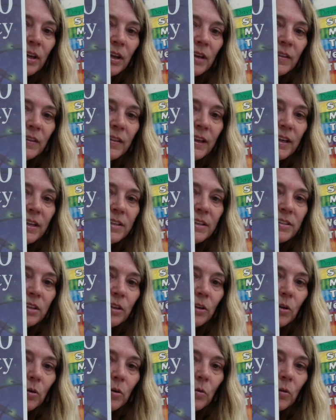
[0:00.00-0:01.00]
These
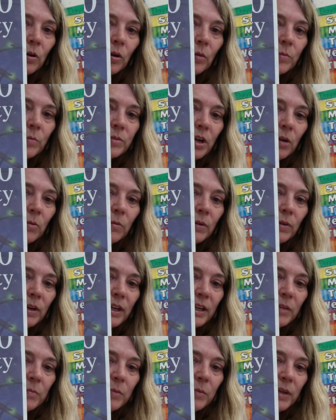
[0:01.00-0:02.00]
glowworms are
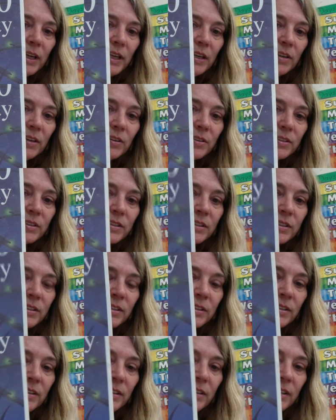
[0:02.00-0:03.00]
really beetles.
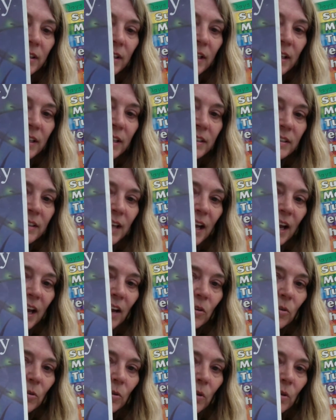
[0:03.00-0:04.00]
Isn't that
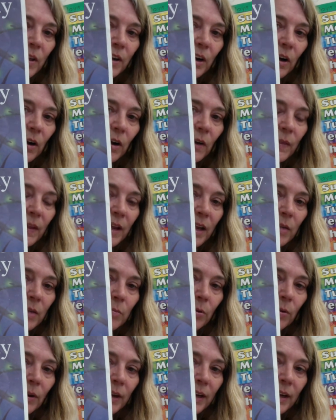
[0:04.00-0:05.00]
cool, and aren't they
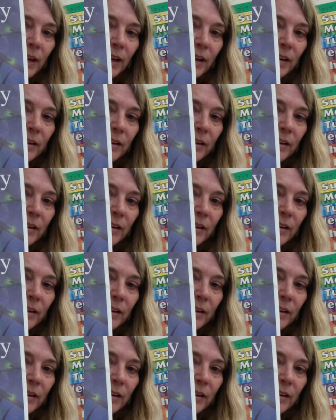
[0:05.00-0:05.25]
pretty?